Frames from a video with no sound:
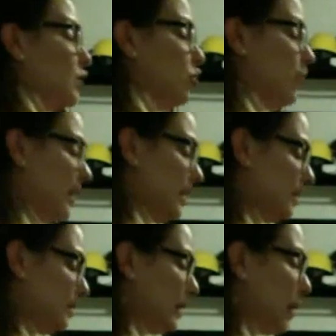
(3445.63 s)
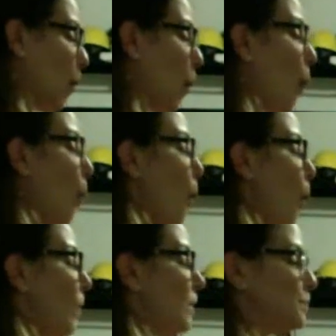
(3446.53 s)
trades,
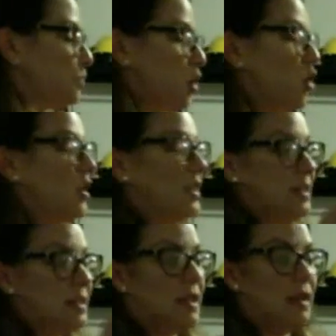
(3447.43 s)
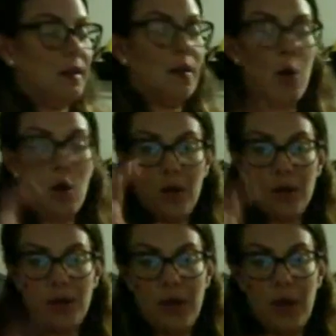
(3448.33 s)
you're gonna see
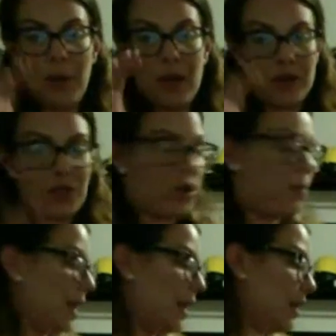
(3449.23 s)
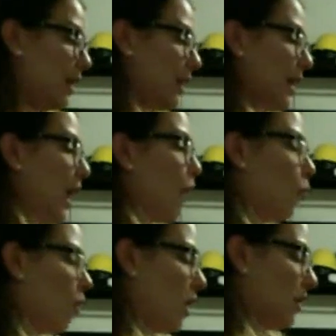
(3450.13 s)
the amounts that you're making and
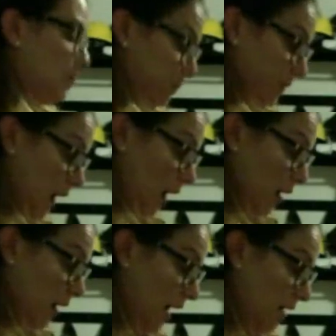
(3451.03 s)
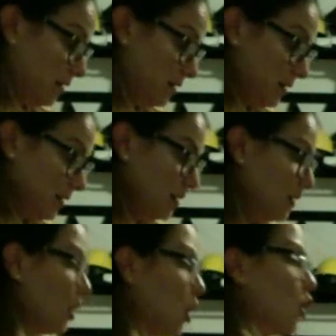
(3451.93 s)
what lots
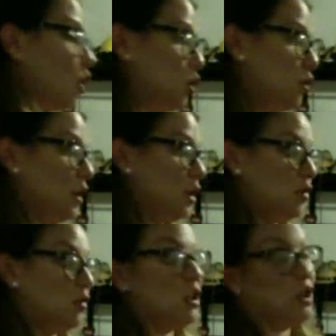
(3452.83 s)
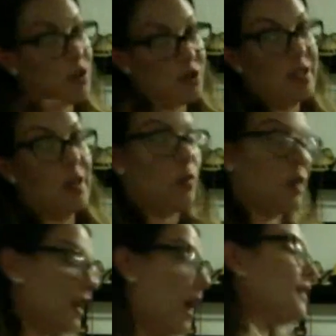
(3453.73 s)
you can use, and you'll understand
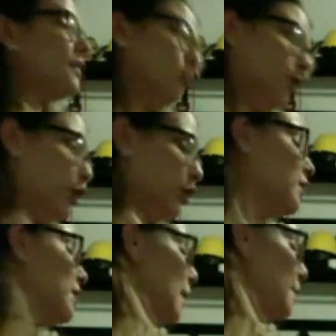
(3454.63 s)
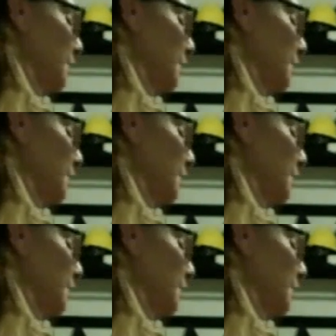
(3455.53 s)
what a lot is when you look it up.